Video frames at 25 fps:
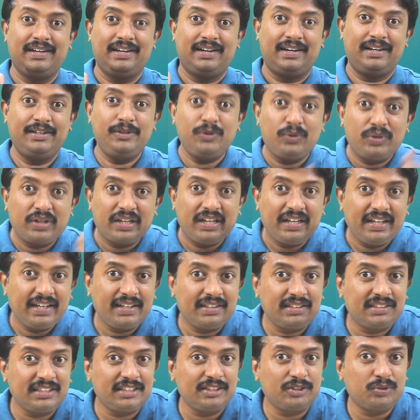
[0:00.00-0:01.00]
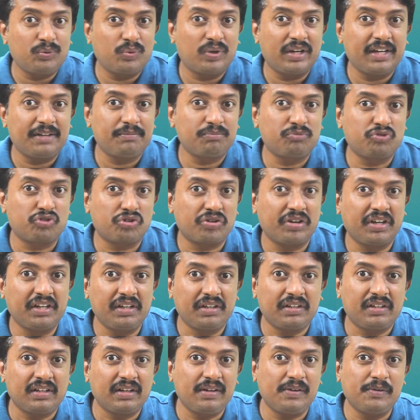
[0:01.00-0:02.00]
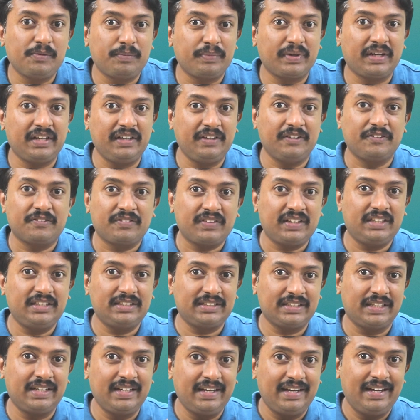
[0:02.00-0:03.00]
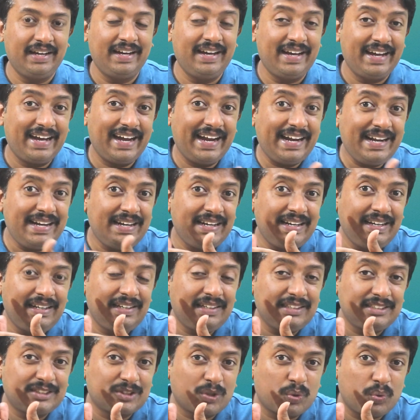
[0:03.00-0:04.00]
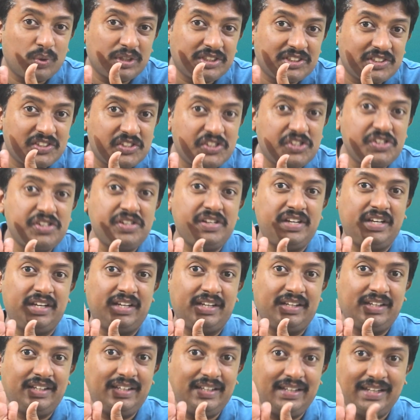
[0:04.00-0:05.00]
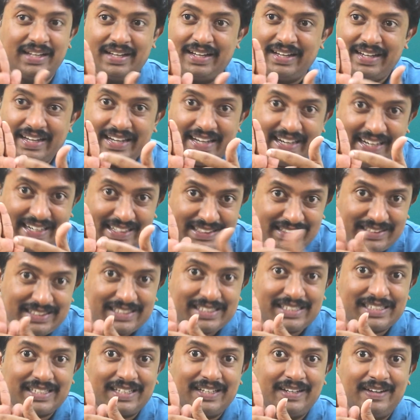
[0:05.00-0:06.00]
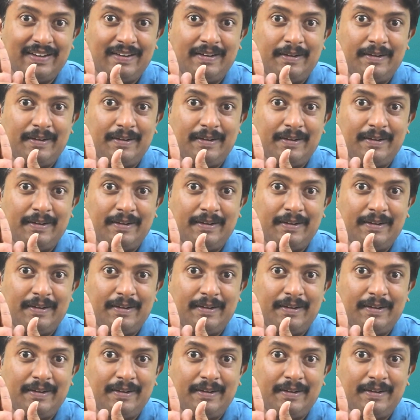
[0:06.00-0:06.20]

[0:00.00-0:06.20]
Are you connecting to what I am trying to tell you, my dear friends? And it is questioning its